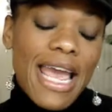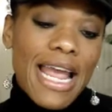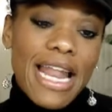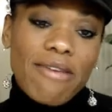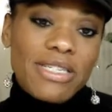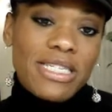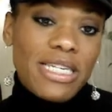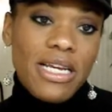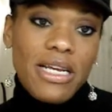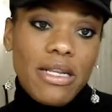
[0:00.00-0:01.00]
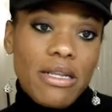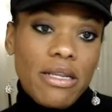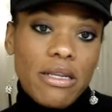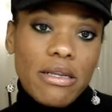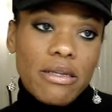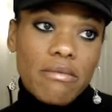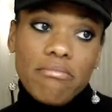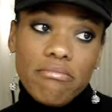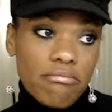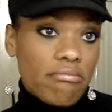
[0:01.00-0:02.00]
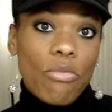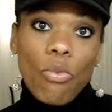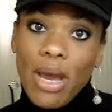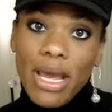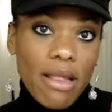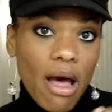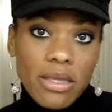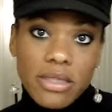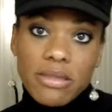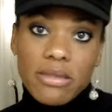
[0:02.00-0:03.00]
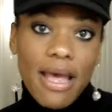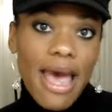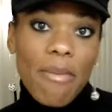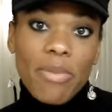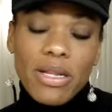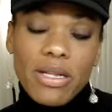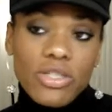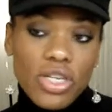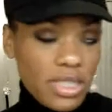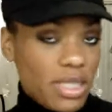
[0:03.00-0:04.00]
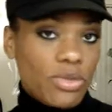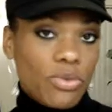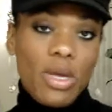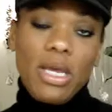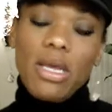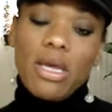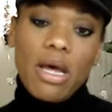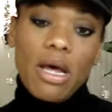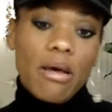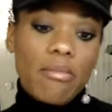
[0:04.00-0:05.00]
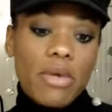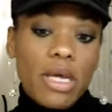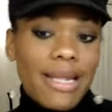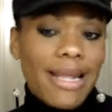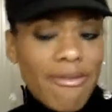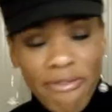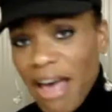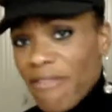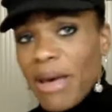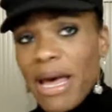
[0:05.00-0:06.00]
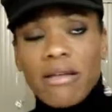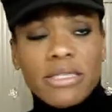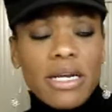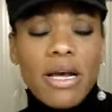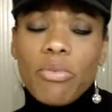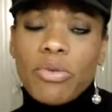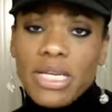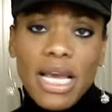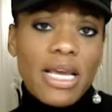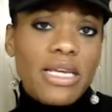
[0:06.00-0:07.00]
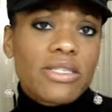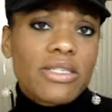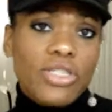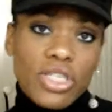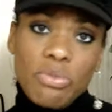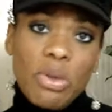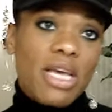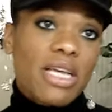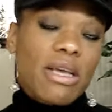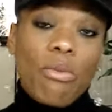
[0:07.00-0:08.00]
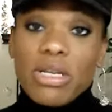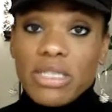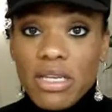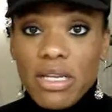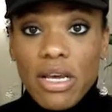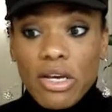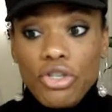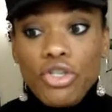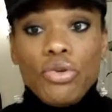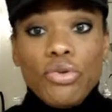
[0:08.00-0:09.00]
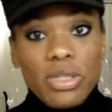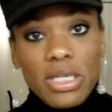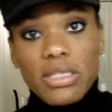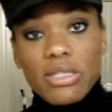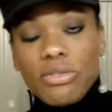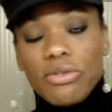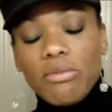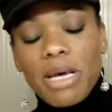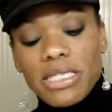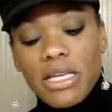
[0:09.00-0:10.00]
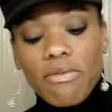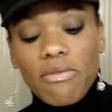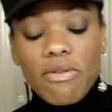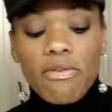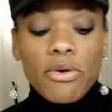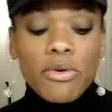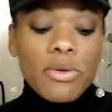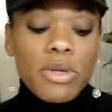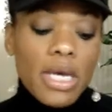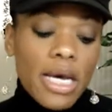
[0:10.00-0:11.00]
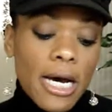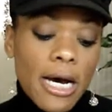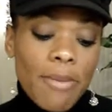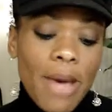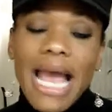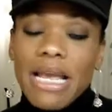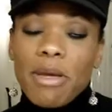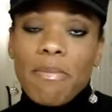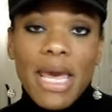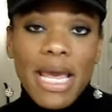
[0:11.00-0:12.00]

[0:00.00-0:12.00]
And I've seen weight loss happen just this week, like 5 pounds in a couple days, just because I wasn't choosing to soothe myself with food. I am in